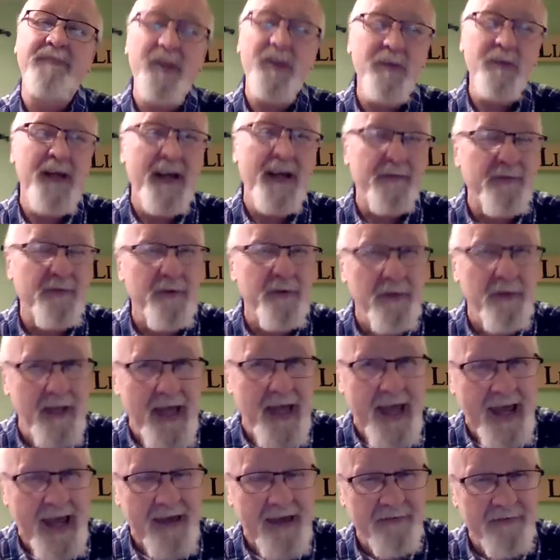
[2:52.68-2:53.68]
that for a
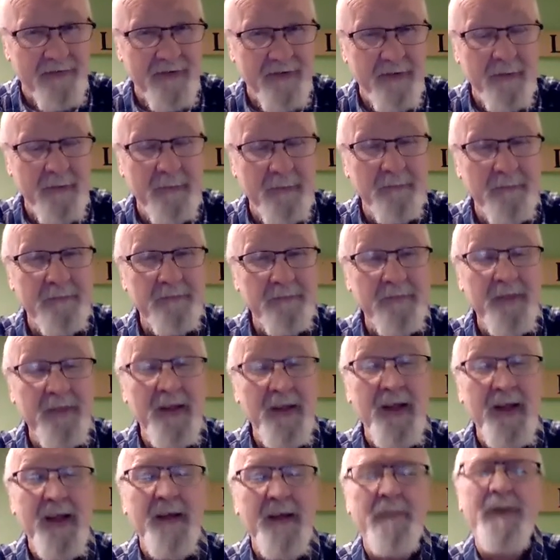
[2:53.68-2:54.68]
laugh.
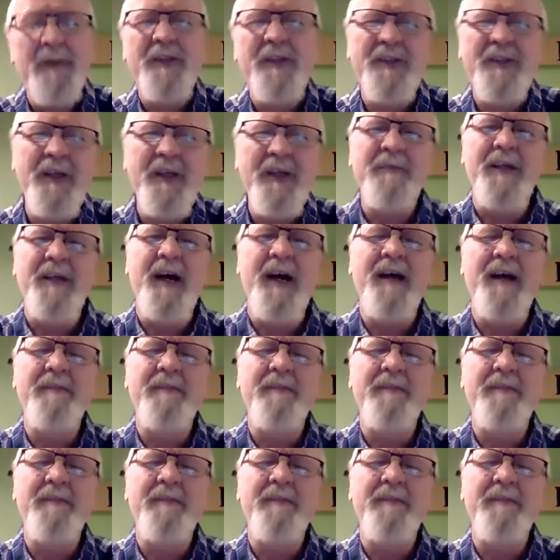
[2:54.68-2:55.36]
But sometimes